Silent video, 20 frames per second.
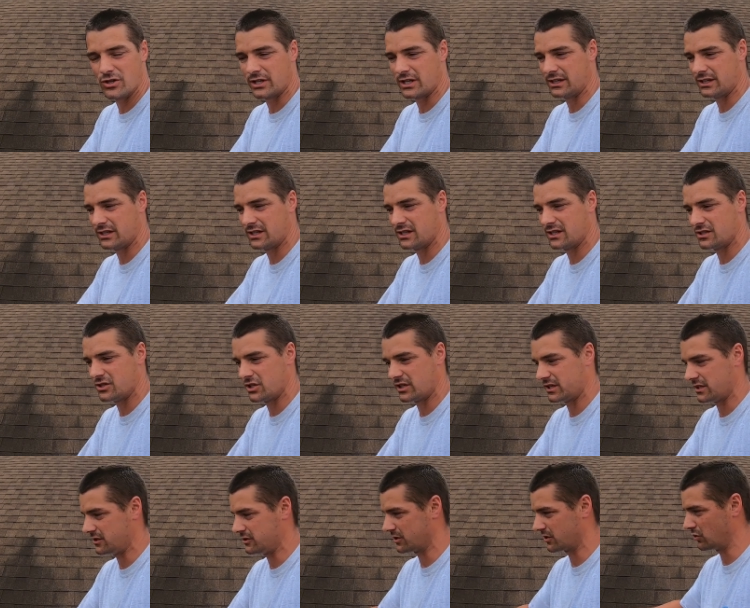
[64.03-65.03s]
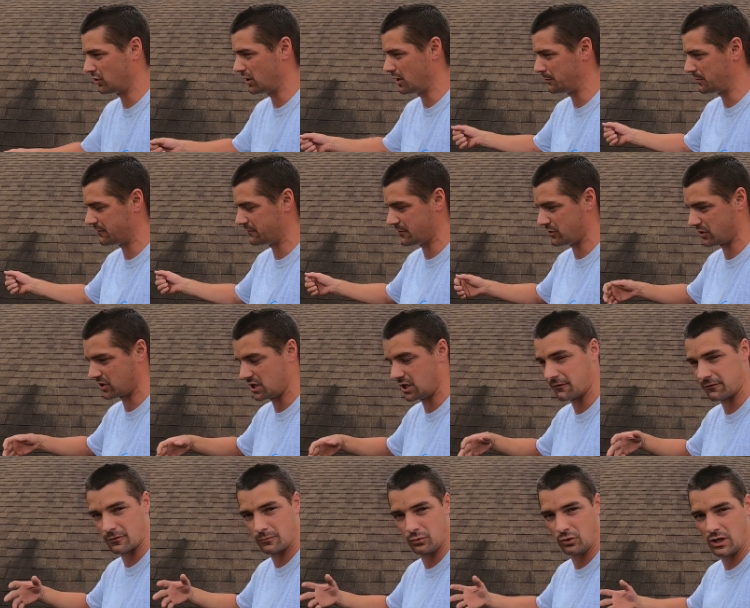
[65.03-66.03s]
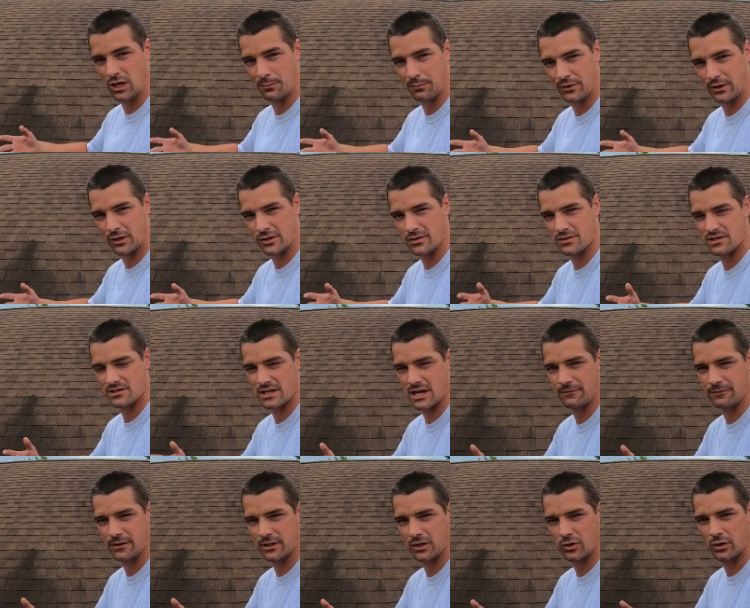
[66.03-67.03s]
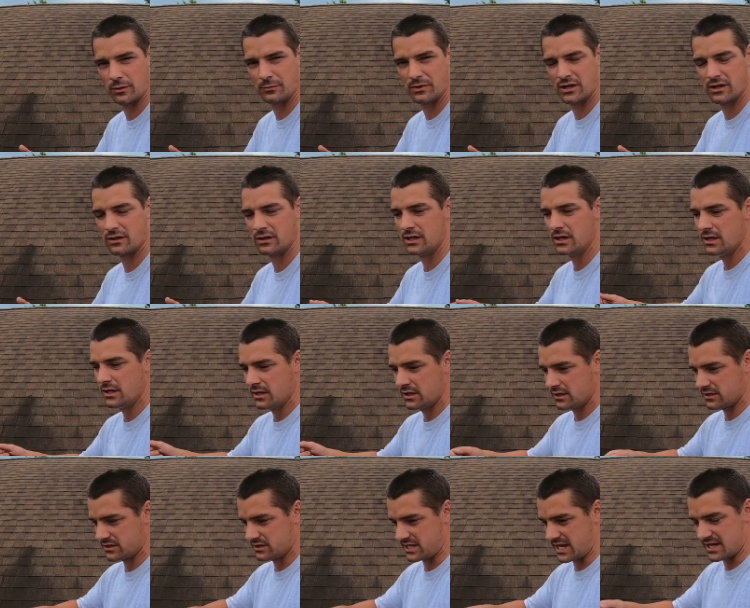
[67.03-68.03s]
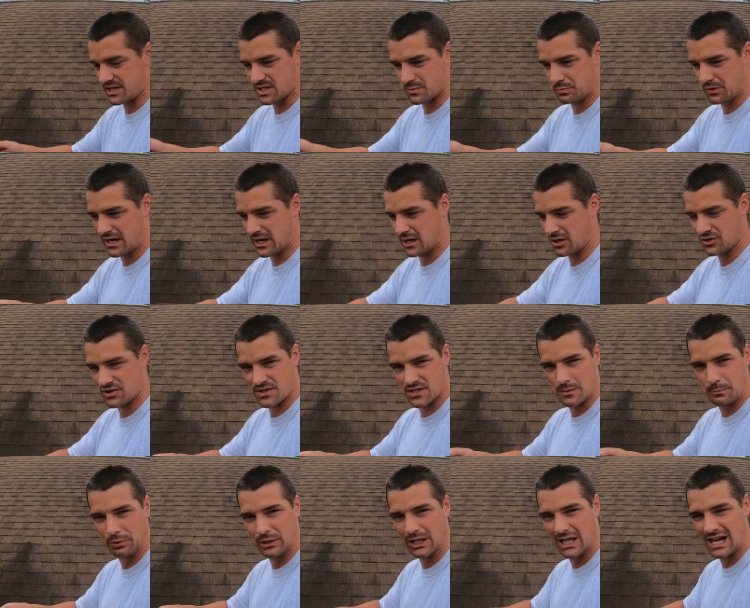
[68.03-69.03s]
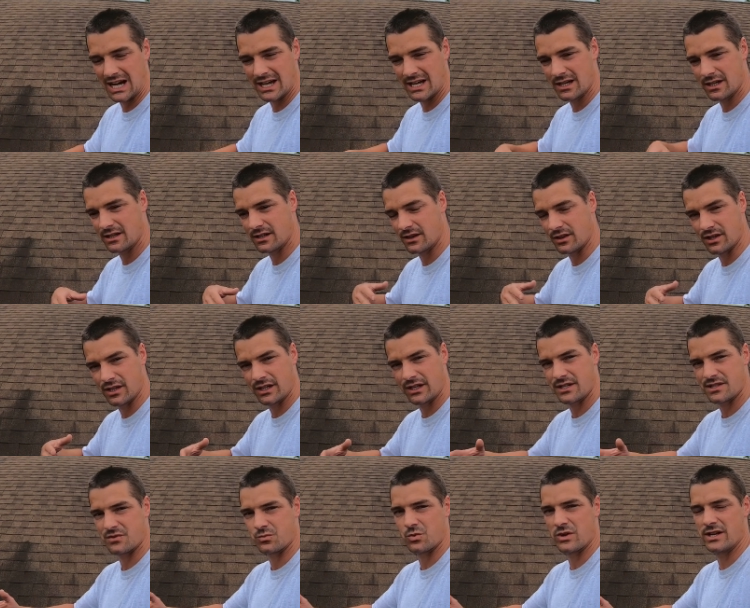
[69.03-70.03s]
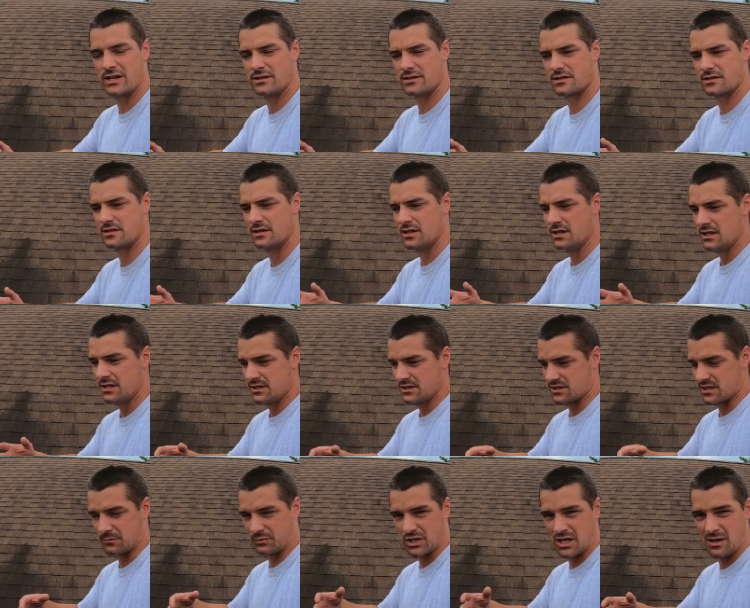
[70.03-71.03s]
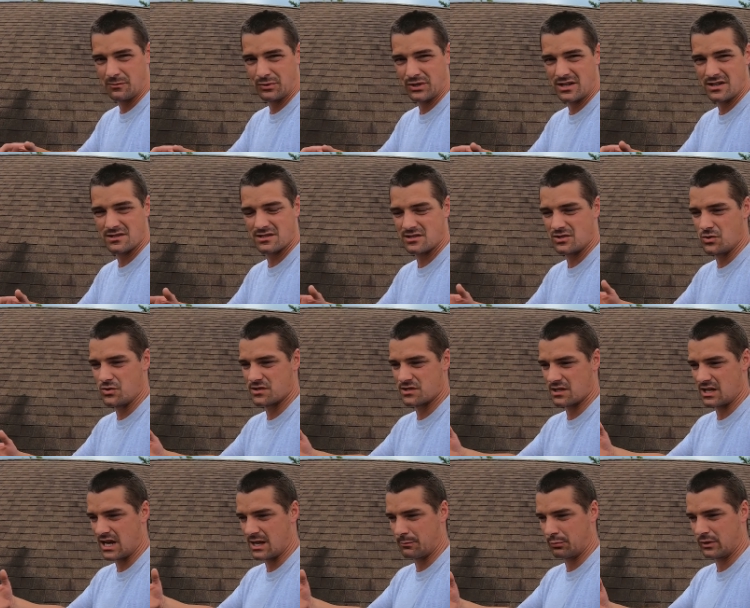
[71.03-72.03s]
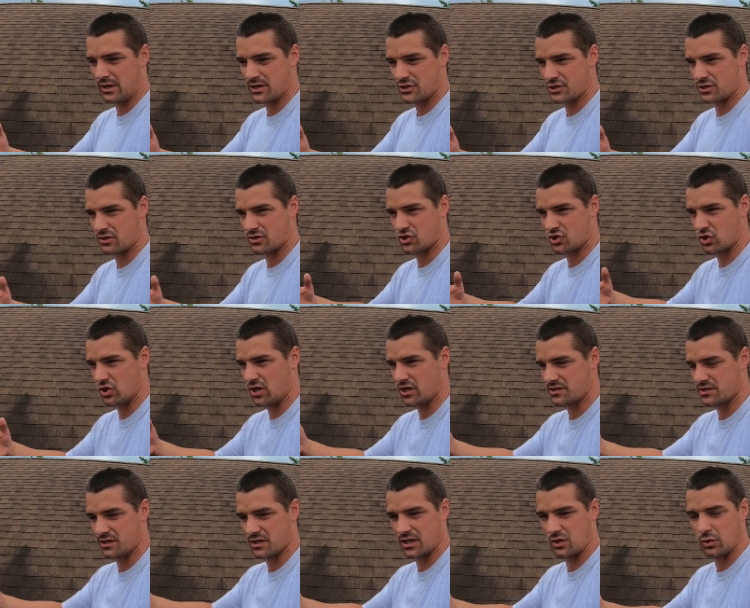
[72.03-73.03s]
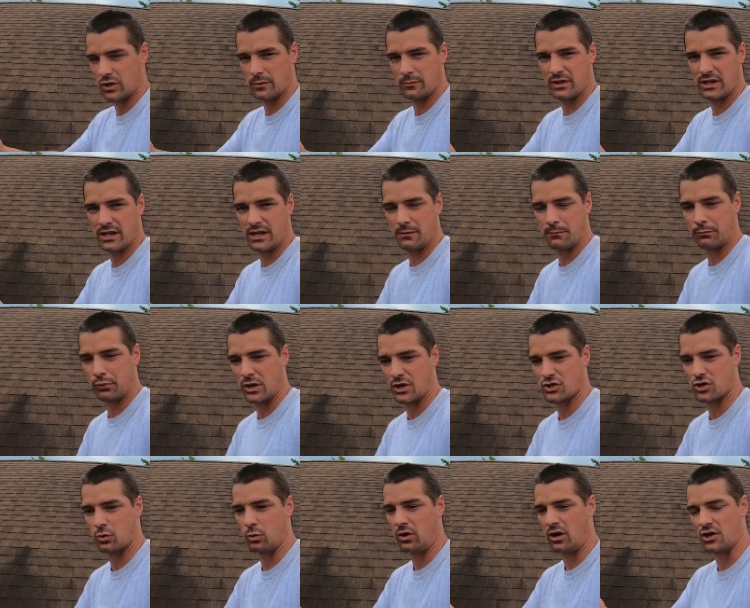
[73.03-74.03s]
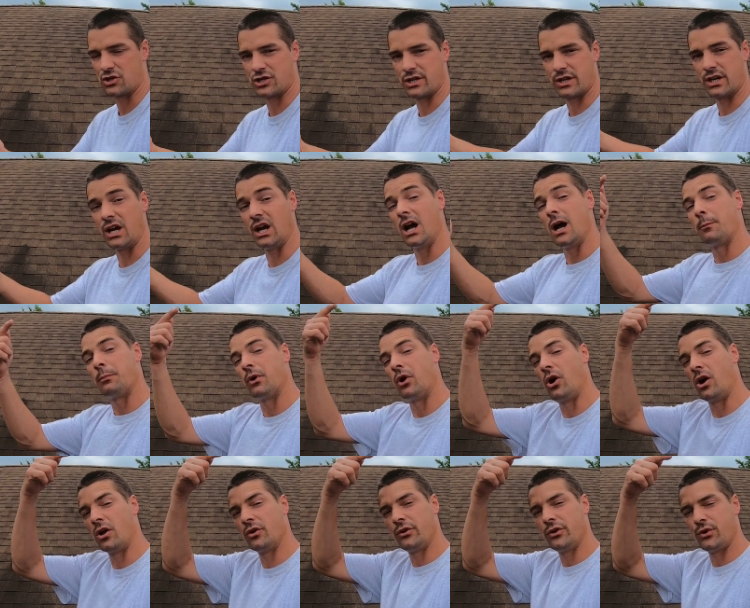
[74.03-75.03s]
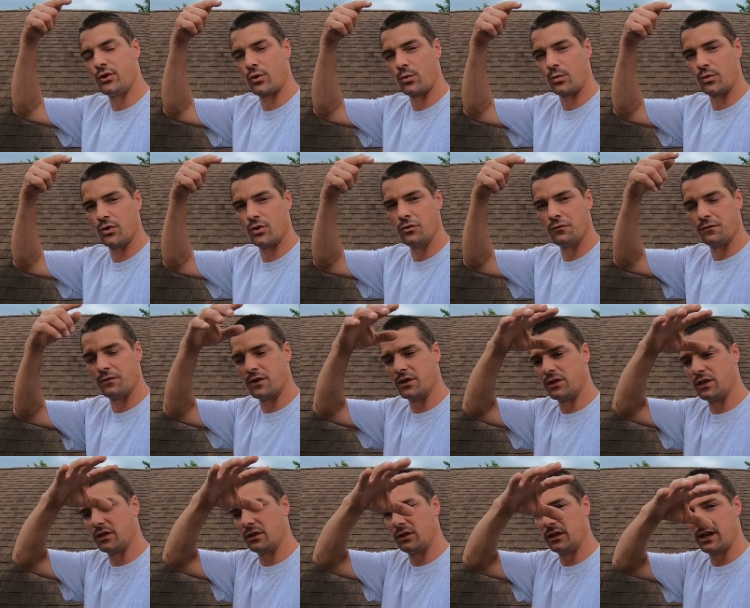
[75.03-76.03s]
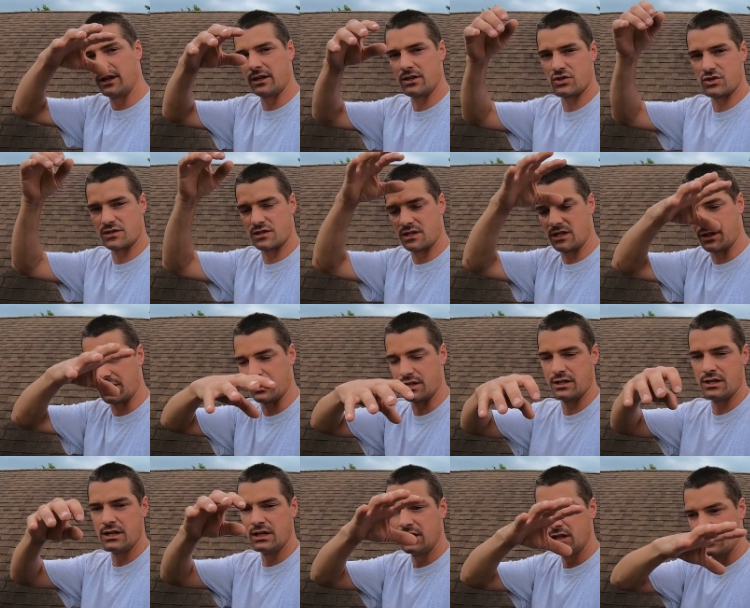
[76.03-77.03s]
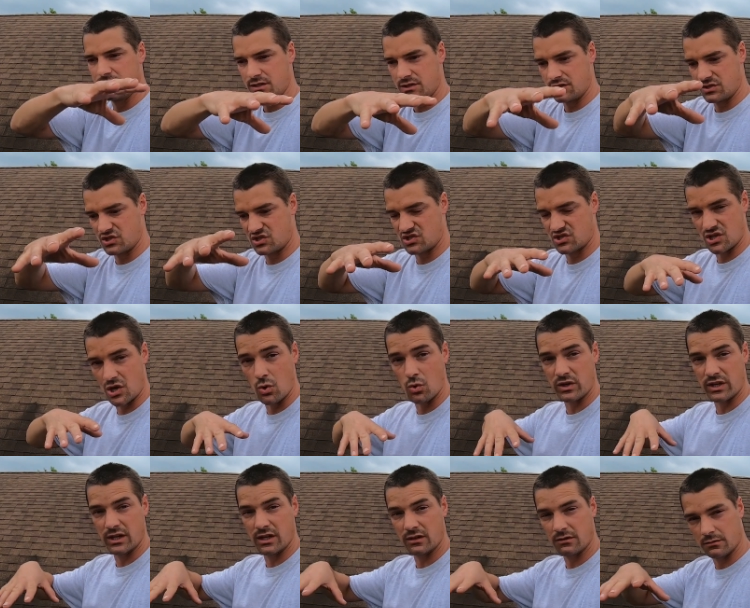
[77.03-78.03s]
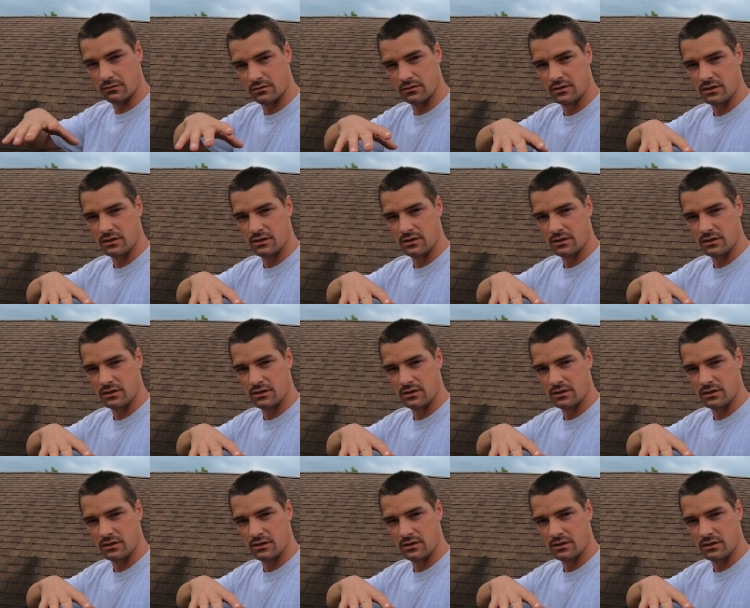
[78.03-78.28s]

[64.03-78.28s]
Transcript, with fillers: you can get. You can either go up if you're comfortable up there, use safety equipment, tank sprayer, just apply it, then it gets rinsed. Some companies use high pressure trucks and equipment and pressure wash it up onto your roof and then let it just kind of soak it